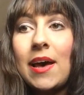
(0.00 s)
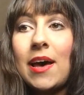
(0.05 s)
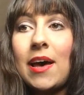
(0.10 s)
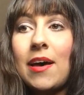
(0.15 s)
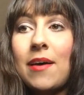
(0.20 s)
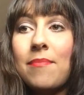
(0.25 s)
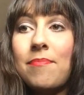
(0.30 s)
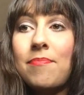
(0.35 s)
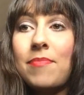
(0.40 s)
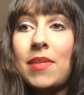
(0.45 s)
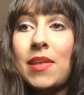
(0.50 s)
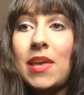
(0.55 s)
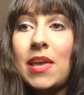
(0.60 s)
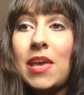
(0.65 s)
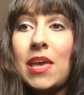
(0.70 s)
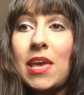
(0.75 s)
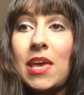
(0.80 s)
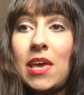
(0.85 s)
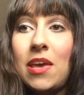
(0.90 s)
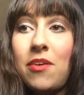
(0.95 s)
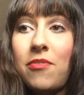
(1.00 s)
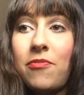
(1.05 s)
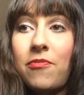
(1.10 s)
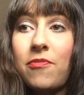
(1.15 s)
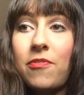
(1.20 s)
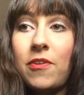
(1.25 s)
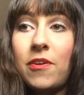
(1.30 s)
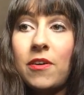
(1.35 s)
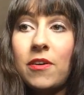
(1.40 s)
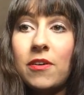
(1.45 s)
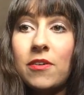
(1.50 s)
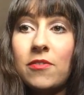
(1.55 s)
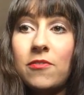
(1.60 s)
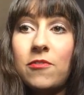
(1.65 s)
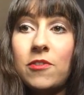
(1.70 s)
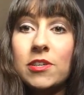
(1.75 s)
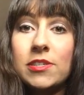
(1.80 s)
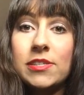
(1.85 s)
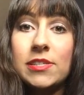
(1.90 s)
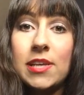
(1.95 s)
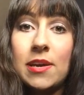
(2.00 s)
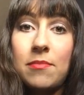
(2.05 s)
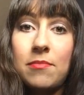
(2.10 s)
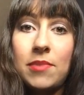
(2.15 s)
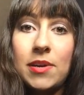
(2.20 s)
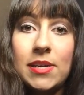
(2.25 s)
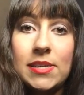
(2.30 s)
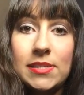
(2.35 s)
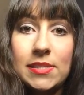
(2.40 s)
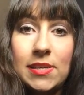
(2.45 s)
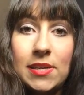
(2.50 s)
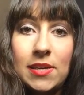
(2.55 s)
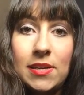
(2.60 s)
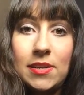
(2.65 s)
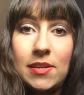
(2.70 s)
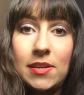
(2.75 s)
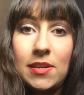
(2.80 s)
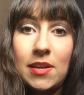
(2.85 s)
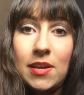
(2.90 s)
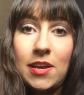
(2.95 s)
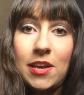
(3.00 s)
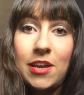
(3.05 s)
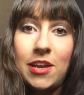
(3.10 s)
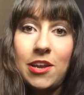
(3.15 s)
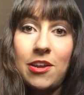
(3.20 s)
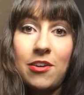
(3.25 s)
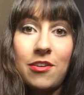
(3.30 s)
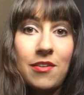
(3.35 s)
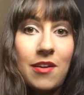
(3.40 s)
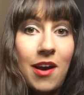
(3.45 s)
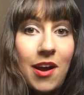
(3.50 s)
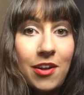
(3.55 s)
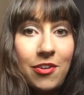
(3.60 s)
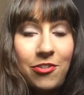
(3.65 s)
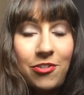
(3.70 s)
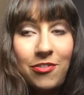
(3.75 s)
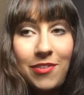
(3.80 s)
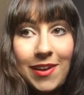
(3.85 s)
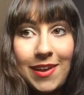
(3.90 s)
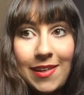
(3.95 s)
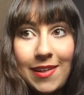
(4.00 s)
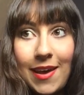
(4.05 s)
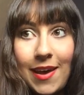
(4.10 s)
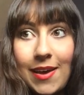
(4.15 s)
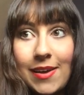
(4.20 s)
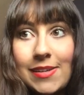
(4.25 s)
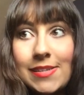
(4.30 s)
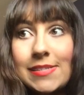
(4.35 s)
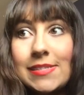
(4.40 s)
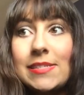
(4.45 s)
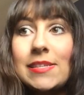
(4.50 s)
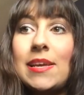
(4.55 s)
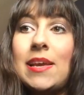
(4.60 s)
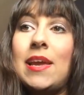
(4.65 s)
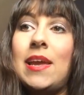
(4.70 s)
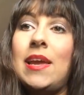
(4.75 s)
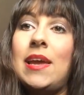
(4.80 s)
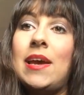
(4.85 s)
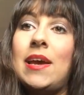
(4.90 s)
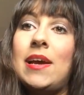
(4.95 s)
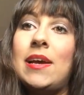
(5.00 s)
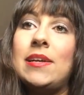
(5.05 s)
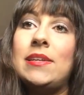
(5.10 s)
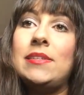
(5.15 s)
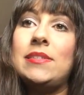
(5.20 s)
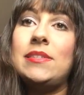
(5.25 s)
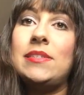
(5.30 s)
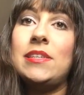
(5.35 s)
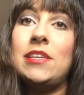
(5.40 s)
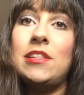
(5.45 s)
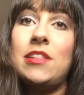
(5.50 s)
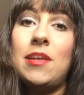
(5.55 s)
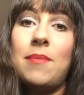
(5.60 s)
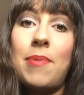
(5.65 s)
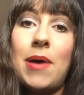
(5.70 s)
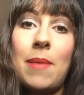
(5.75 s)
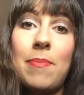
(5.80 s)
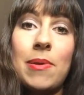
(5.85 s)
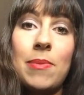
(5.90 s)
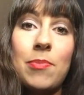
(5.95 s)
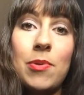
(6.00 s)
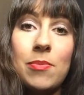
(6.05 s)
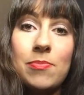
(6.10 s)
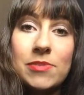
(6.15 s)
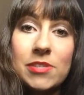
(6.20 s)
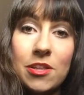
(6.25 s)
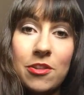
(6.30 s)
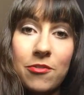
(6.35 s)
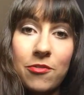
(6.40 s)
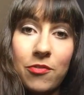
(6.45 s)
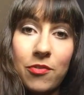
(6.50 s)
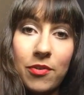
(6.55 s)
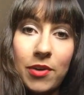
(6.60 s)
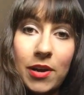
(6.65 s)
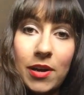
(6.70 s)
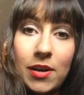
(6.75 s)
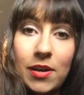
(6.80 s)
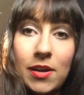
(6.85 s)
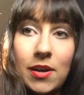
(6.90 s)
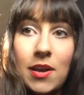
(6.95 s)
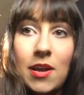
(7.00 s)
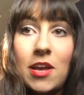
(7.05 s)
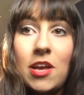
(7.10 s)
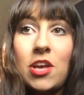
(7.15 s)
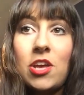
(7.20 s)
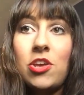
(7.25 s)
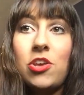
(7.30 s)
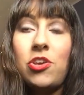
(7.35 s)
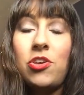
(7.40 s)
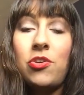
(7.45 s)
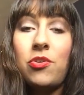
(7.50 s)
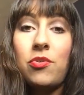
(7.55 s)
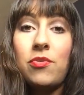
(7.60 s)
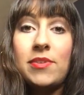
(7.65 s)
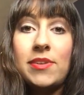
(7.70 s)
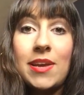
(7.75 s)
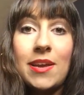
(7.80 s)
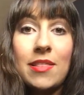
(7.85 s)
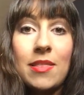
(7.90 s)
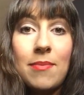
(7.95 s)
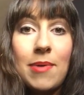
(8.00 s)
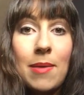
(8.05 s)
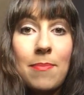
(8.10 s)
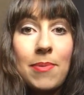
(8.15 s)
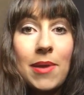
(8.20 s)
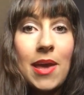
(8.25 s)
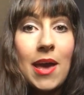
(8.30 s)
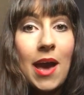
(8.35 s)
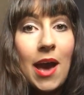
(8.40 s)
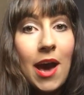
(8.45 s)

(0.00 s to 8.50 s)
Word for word: Um, if for some reason you're not doing that and the puppy poops on the floor, you take the puppy